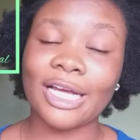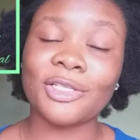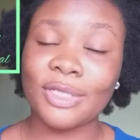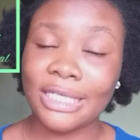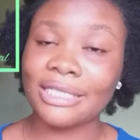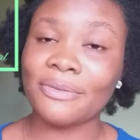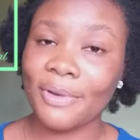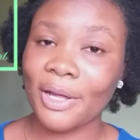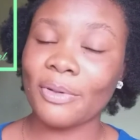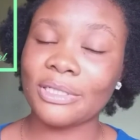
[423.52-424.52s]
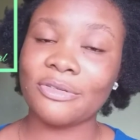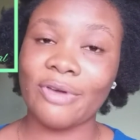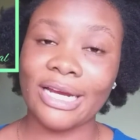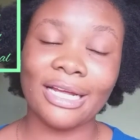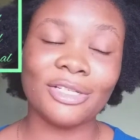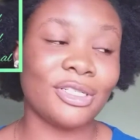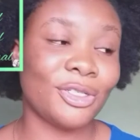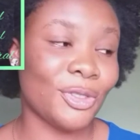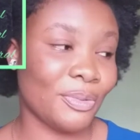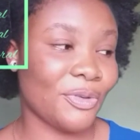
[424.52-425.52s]
forget to hit the bell button right next
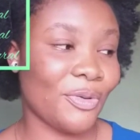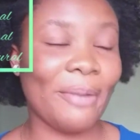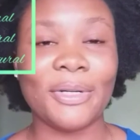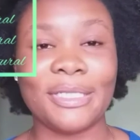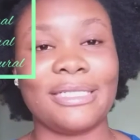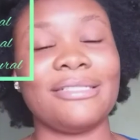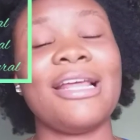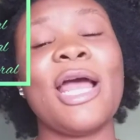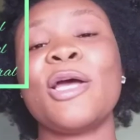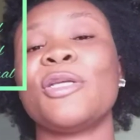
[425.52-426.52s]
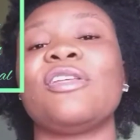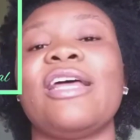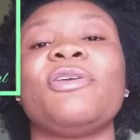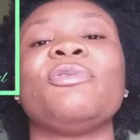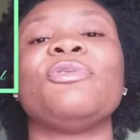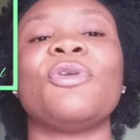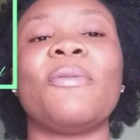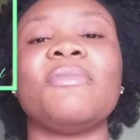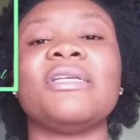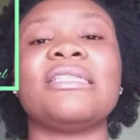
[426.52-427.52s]
to the subscribe button so that you do
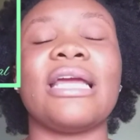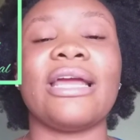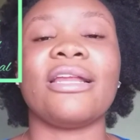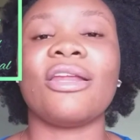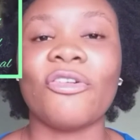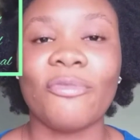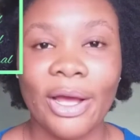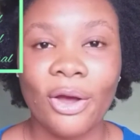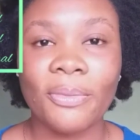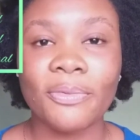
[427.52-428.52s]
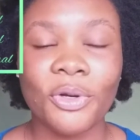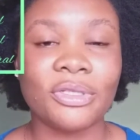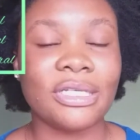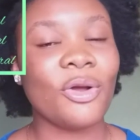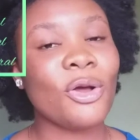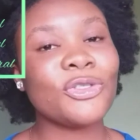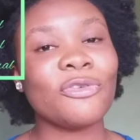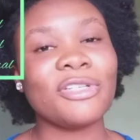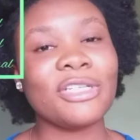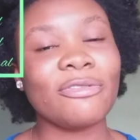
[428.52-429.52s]
not miss any of my uploads and
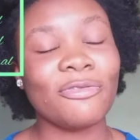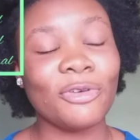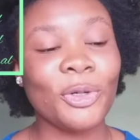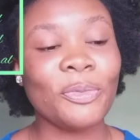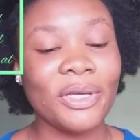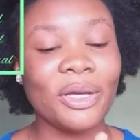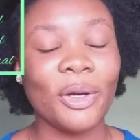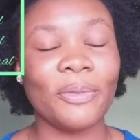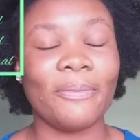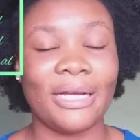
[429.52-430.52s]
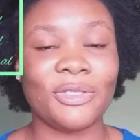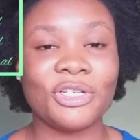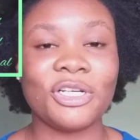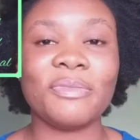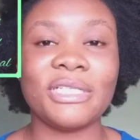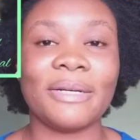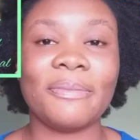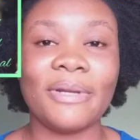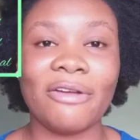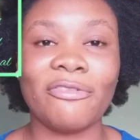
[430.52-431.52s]
also follow me on my social
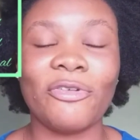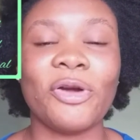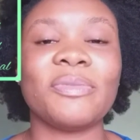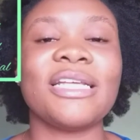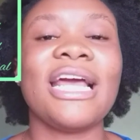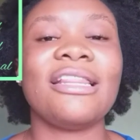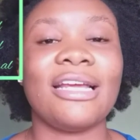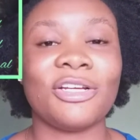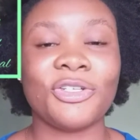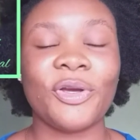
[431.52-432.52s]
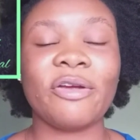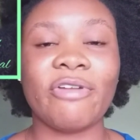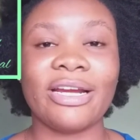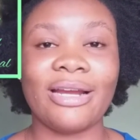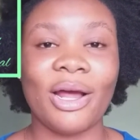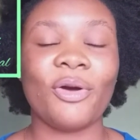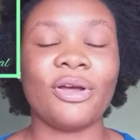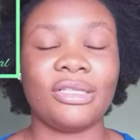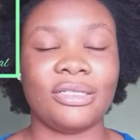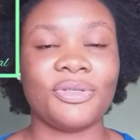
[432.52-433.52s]
media platforms that are showing right
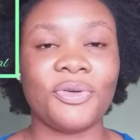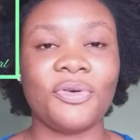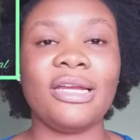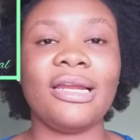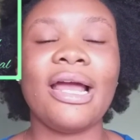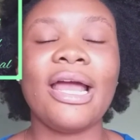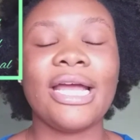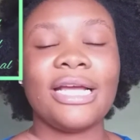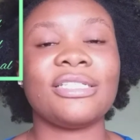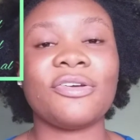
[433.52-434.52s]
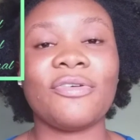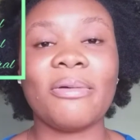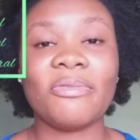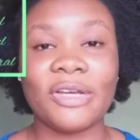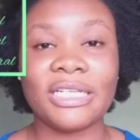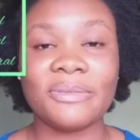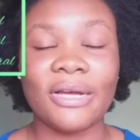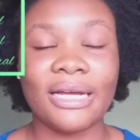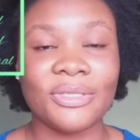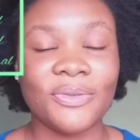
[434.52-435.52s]
now on the screen instagram
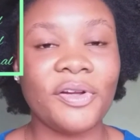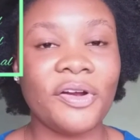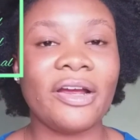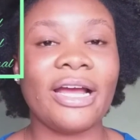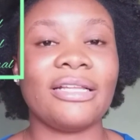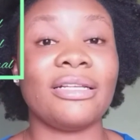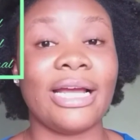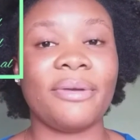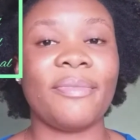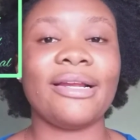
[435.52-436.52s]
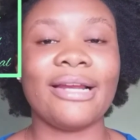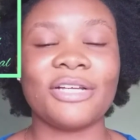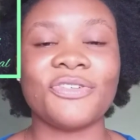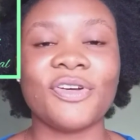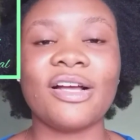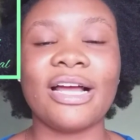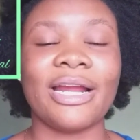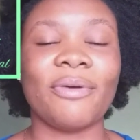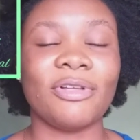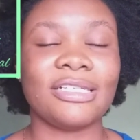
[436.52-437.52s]
facebook and twitter at the dynamite natural
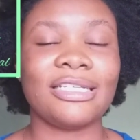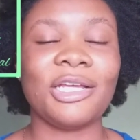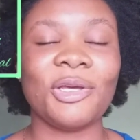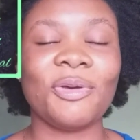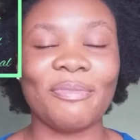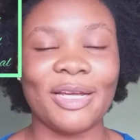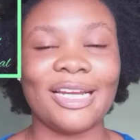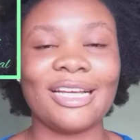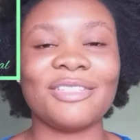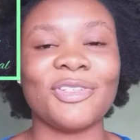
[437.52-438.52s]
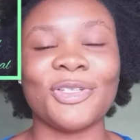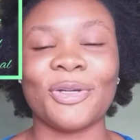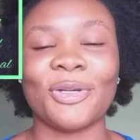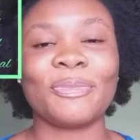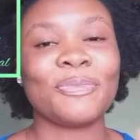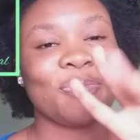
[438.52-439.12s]
and i will see you in my next video